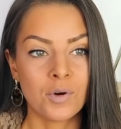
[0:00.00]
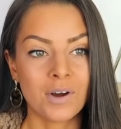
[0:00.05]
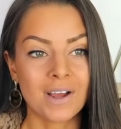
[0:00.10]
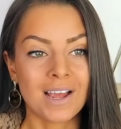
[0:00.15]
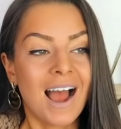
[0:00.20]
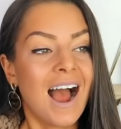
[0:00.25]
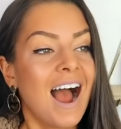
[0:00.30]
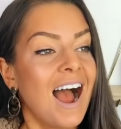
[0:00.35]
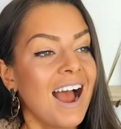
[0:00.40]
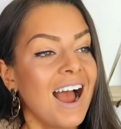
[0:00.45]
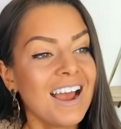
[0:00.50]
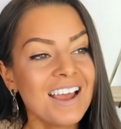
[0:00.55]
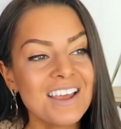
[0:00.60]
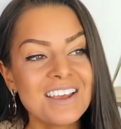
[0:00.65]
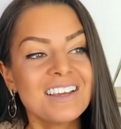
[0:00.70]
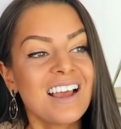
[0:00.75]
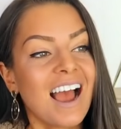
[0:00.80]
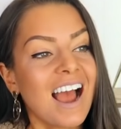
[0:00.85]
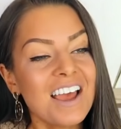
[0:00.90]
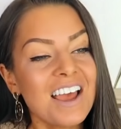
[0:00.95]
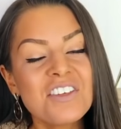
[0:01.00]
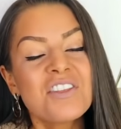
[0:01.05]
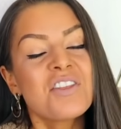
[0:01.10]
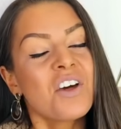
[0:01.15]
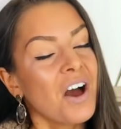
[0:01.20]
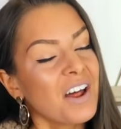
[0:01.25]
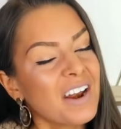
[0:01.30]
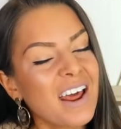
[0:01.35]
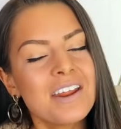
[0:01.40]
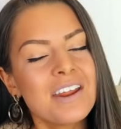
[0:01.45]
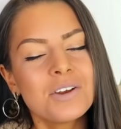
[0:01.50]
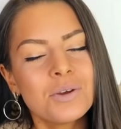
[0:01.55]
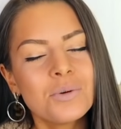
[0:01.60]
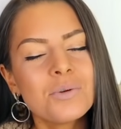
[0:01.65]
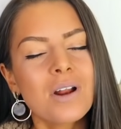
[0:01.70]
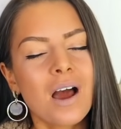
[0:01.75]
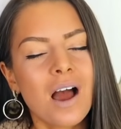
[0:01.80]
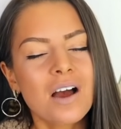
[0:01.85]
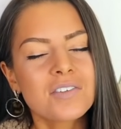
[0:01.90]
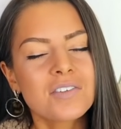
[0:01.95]
Boy, hey, I thought I knew
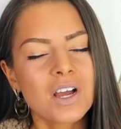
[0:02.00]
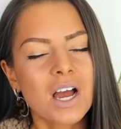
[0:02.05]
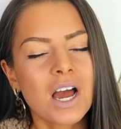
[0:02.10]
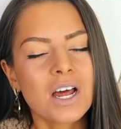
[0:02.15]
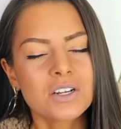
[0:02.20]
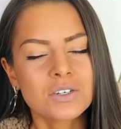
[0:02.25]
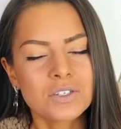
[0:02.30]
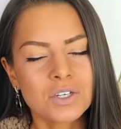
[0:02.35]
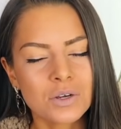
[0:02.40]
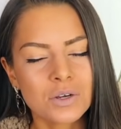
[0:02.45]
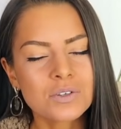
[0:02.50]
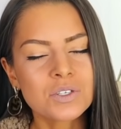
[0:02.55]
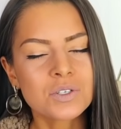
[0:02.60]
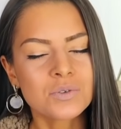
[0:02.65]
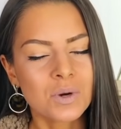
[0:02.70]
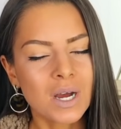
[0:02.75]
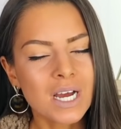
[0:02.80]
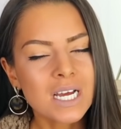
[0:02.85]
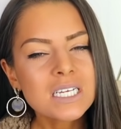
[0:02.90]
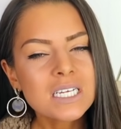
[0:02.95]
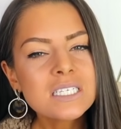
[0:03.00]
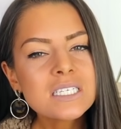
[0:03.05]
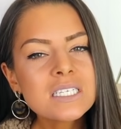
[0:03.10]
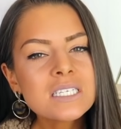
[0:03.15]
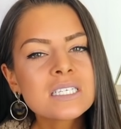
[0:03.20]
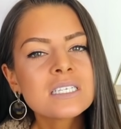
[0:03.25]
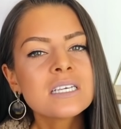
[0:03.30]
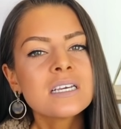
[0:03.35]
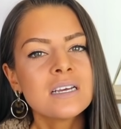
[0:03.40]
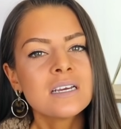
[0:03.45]
what avocado toast was.